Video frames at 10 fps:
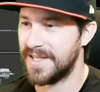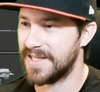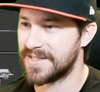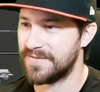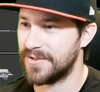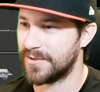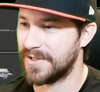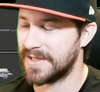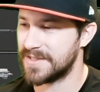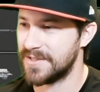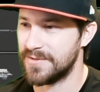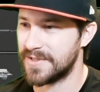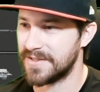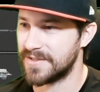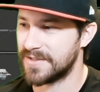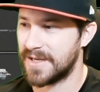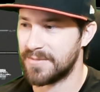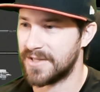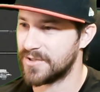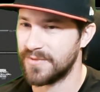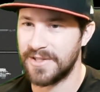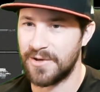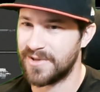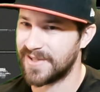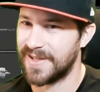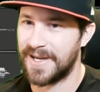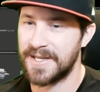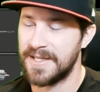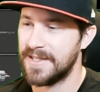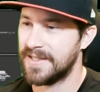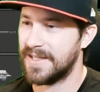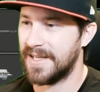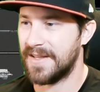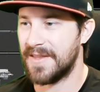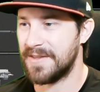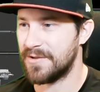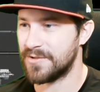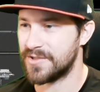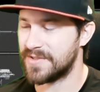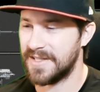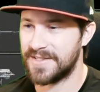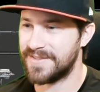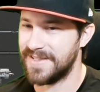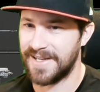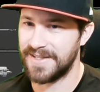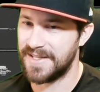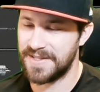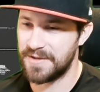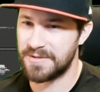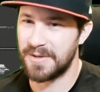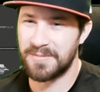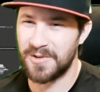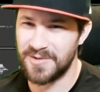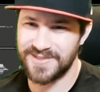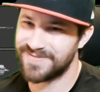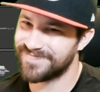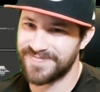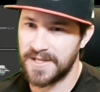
It doesn't feel good against the automatons. You're reloading a lot, and then you're just, yeah, and you have to be up close.